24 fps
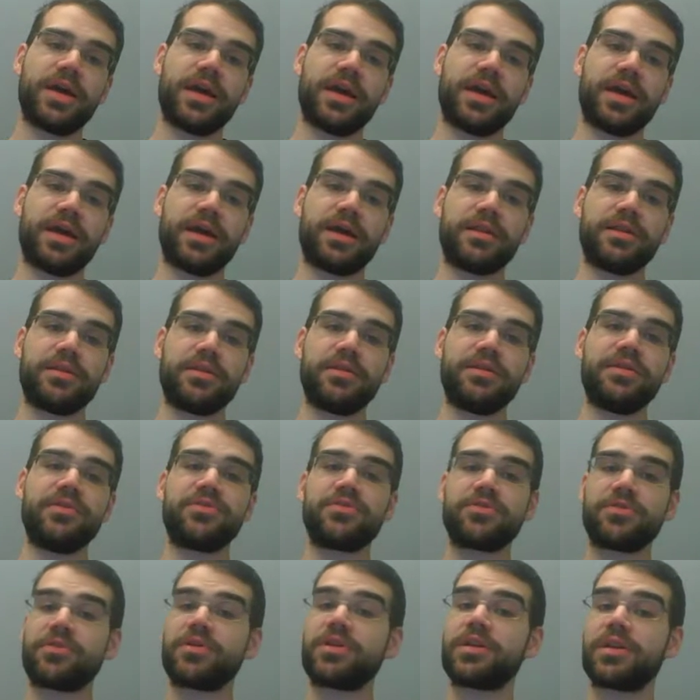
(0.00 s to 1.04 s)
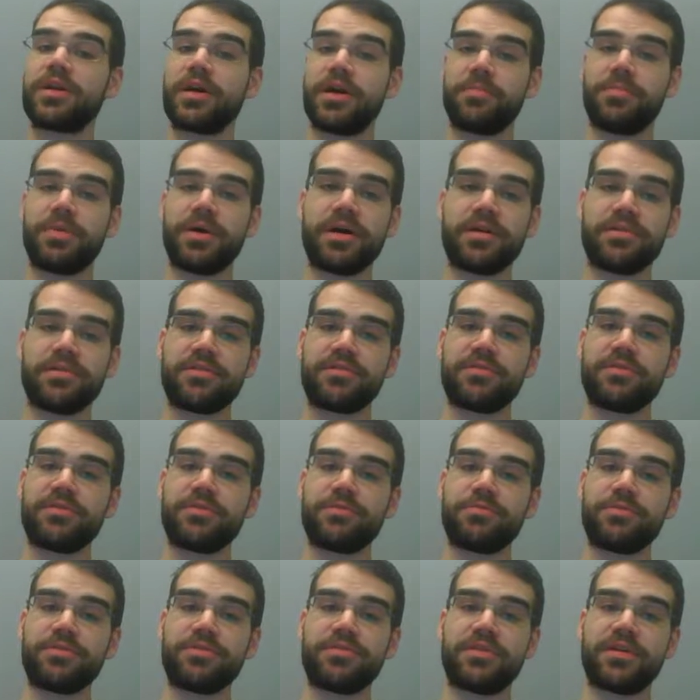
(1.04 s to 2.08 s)
And the starting
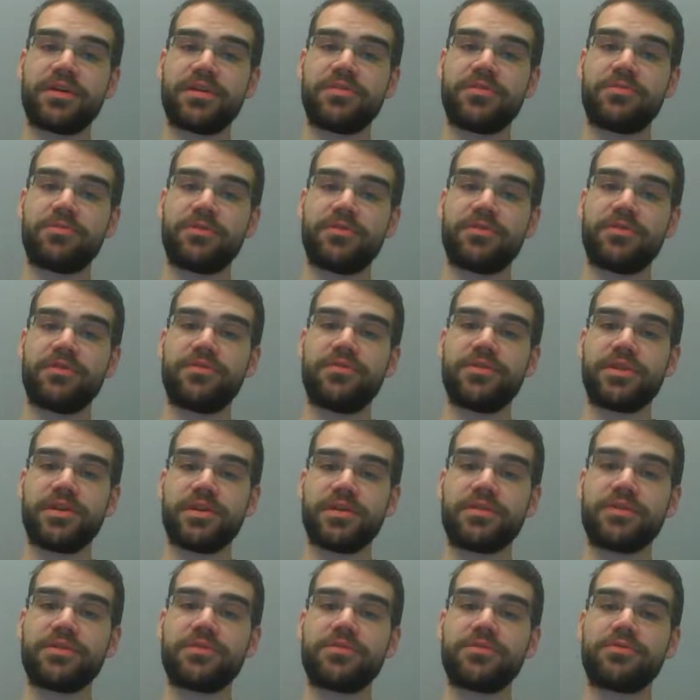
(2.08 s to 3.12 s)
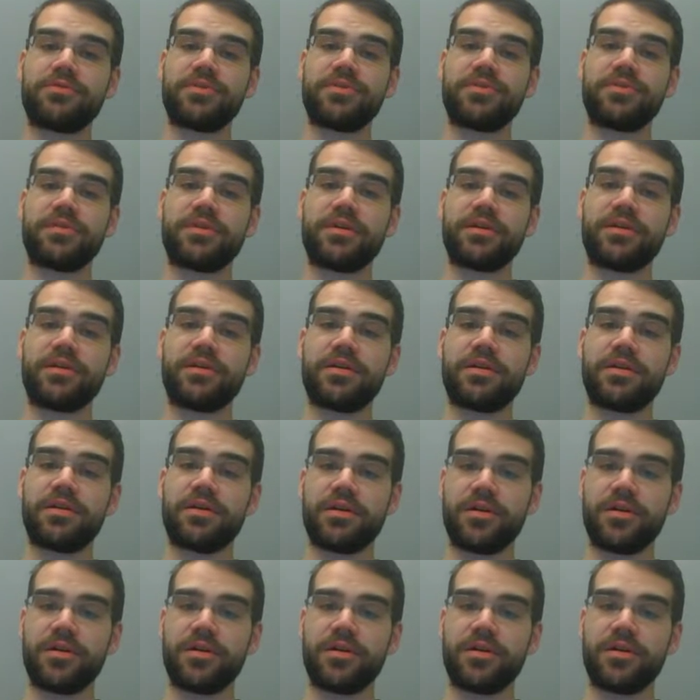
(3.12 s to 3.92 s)
hypothesis was that specific industries that